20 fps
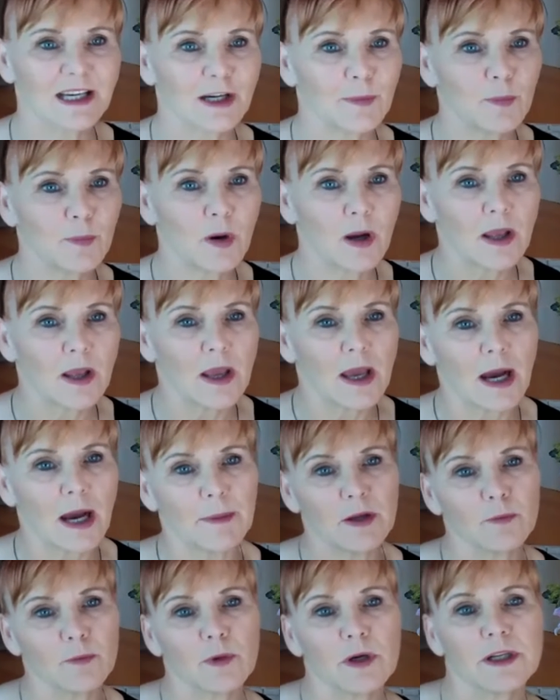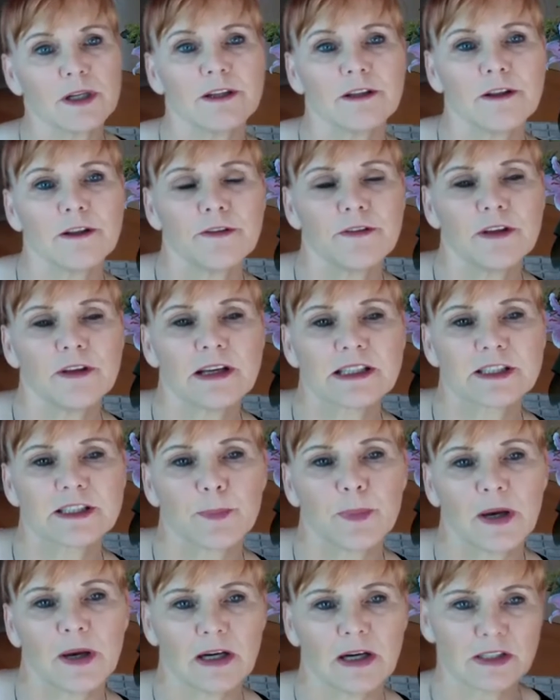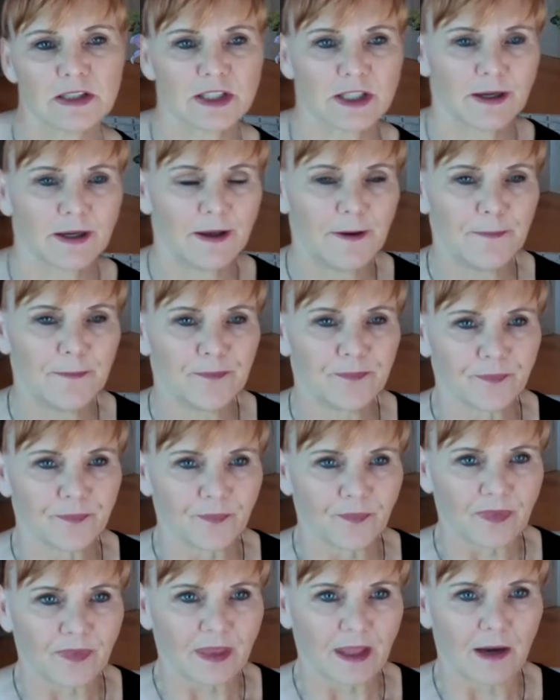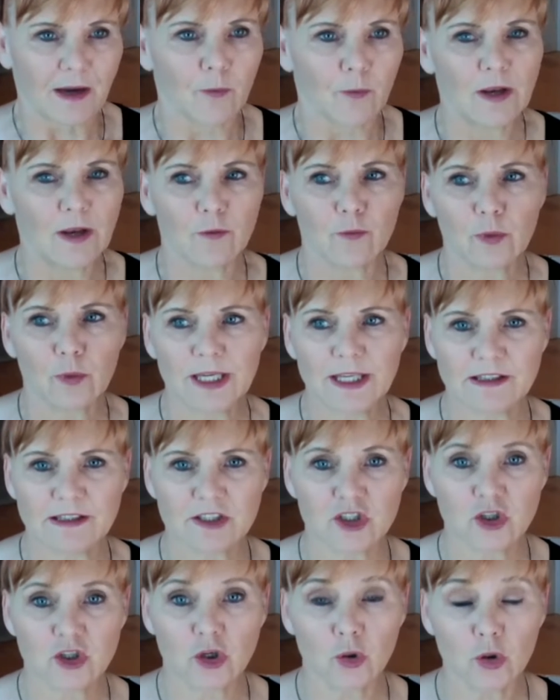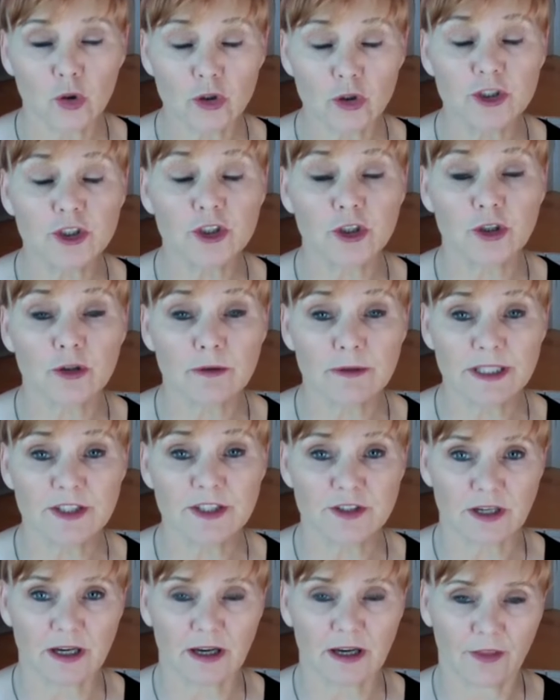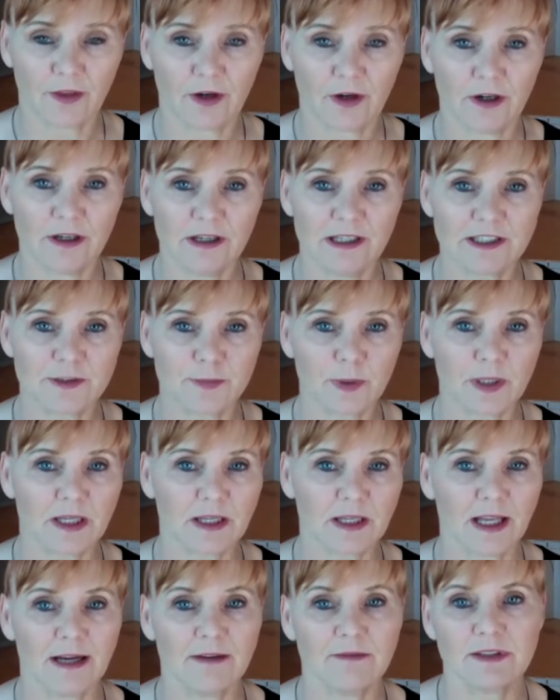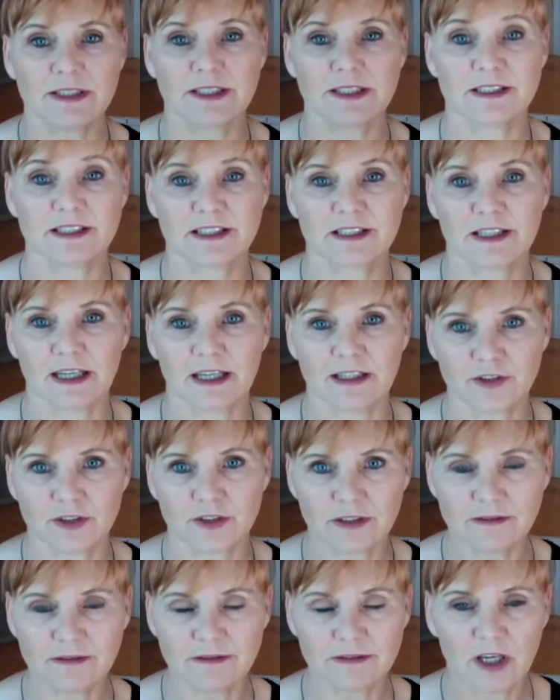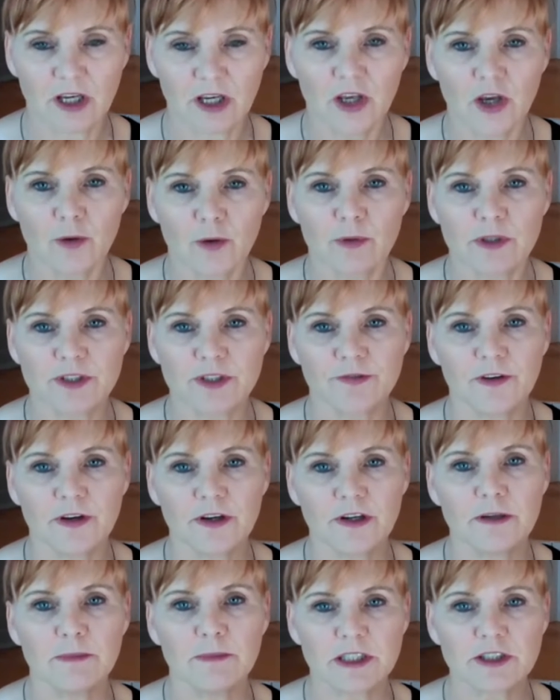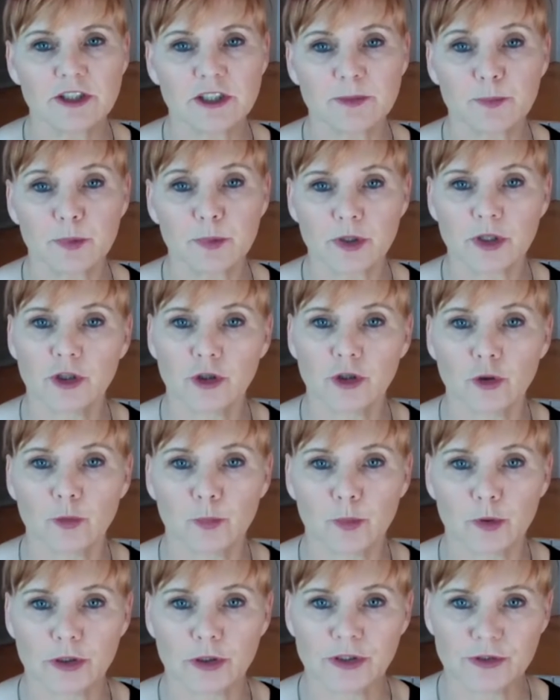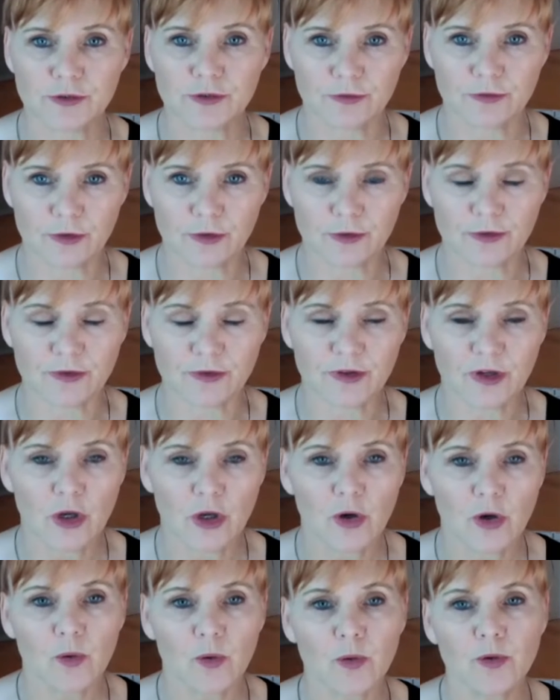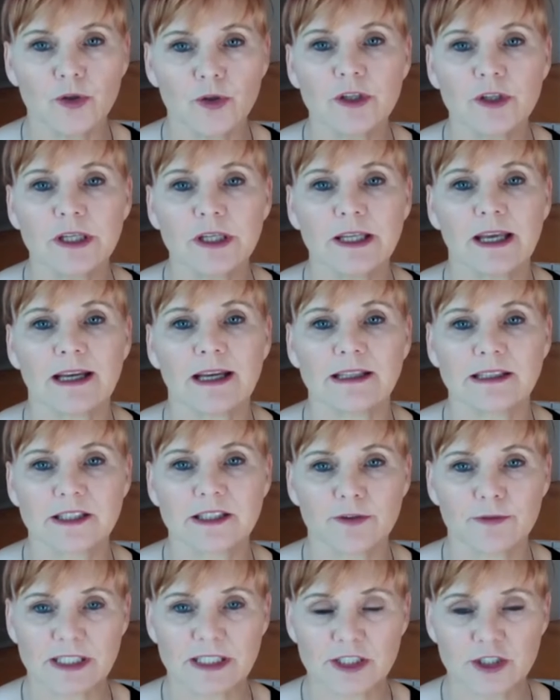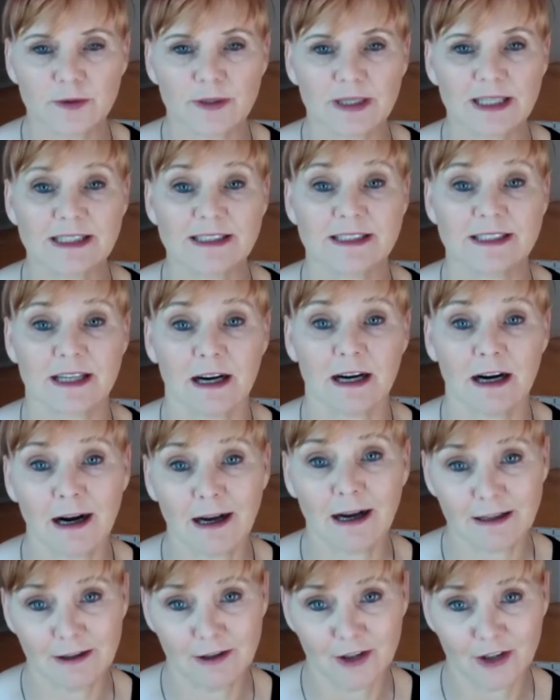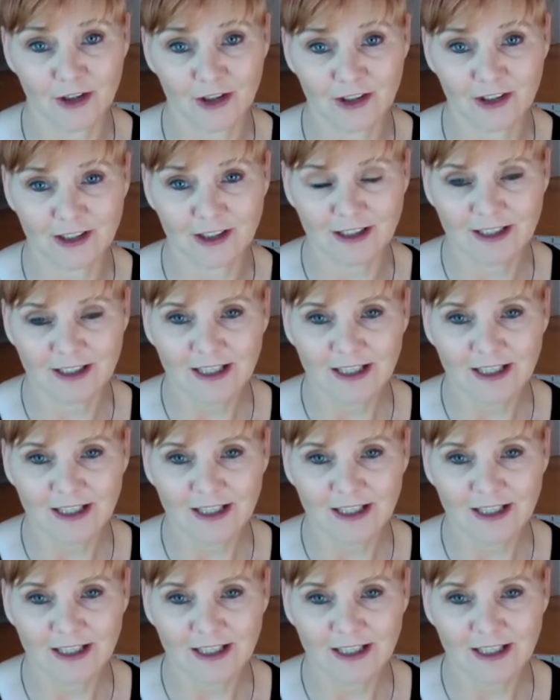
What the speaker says: I mean, one of the things about when we talk to each other is we can have a discussion, which very much is putting your point of view, or you can enter into a dialogue.